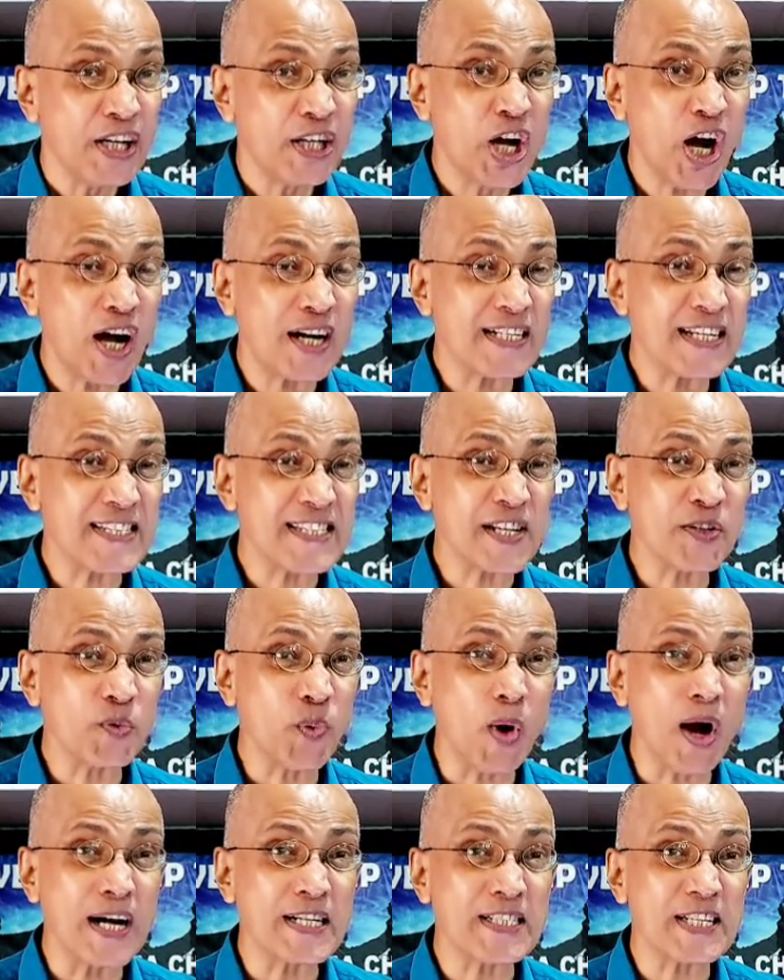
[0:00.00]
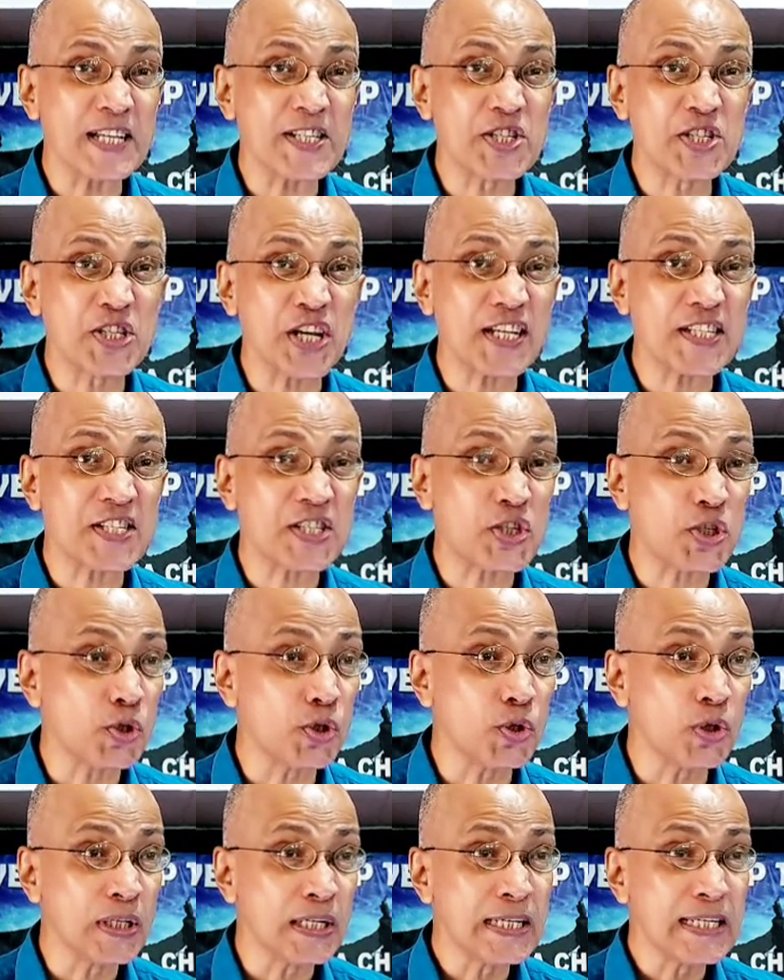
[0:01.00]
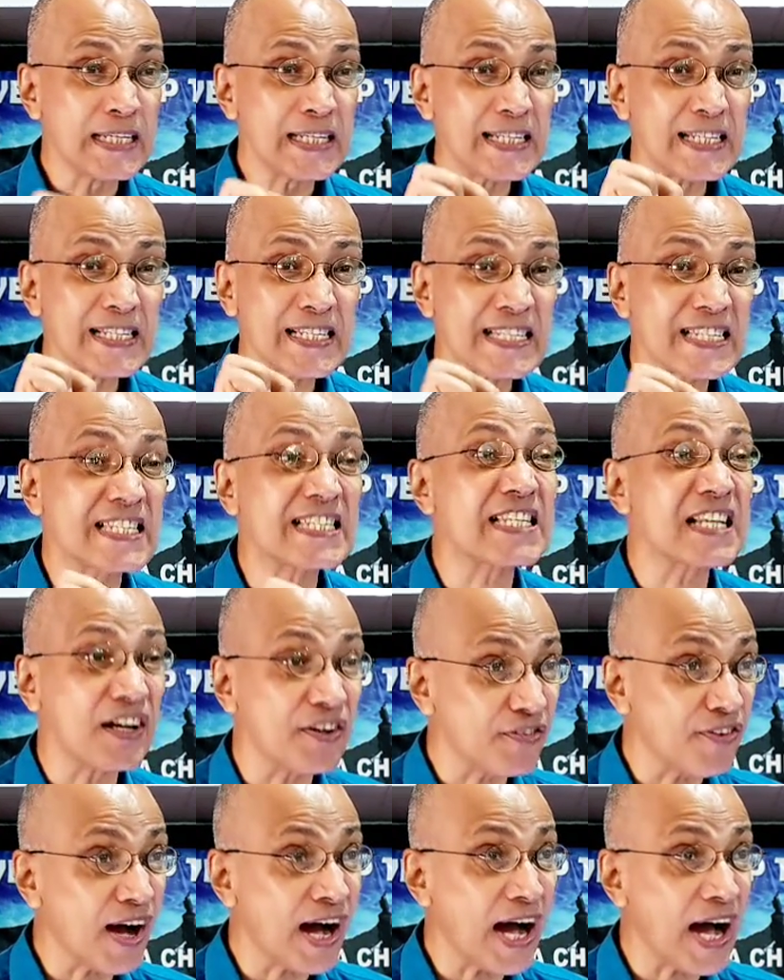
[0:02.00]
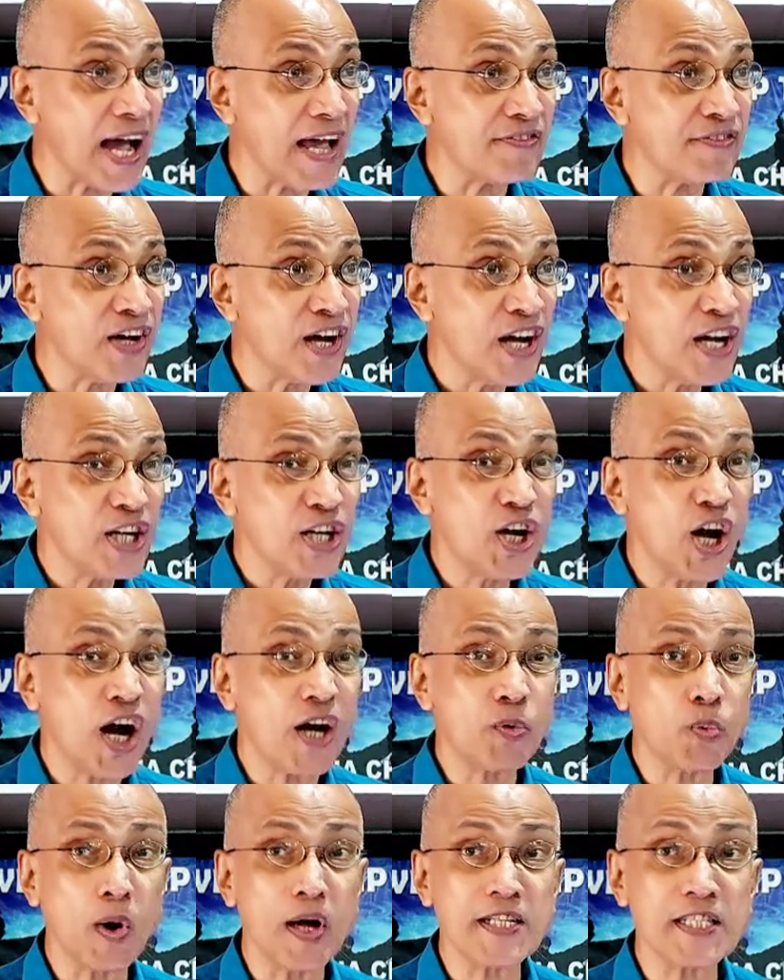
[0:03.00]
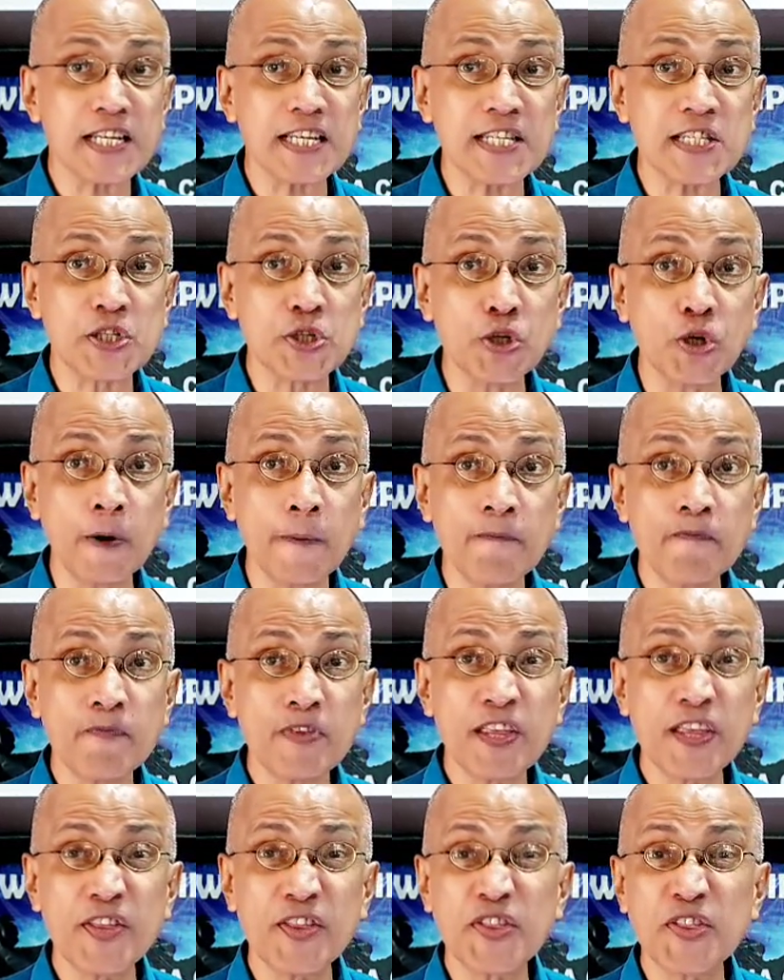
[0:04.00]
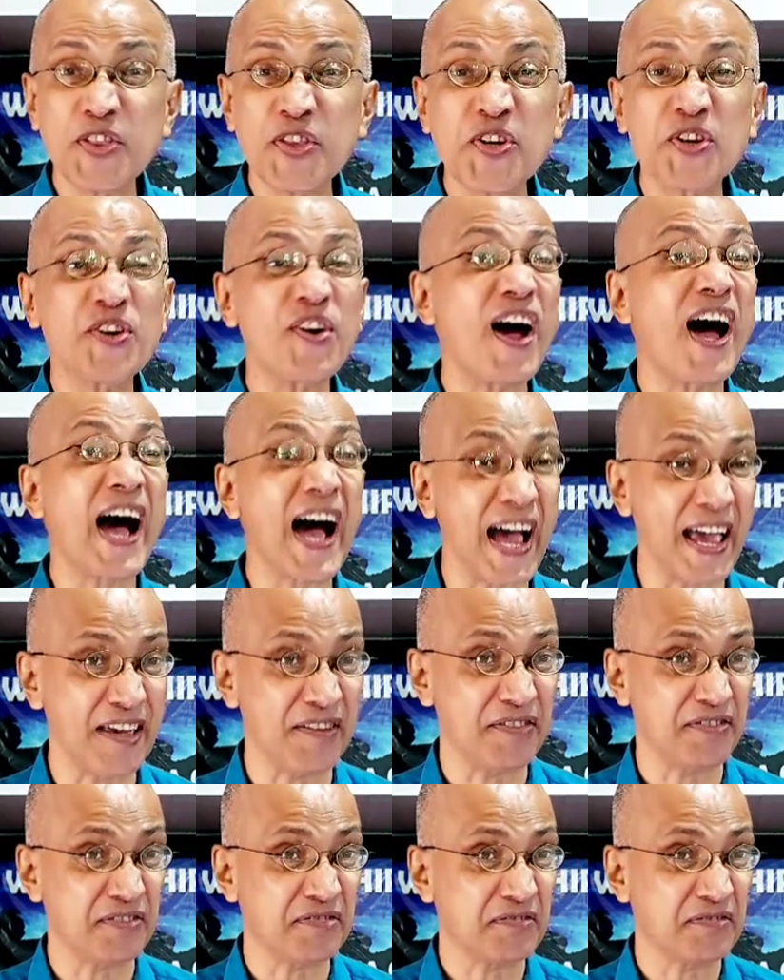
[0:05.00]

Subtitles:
God doesn't want us just to survive. God wants us to thrive.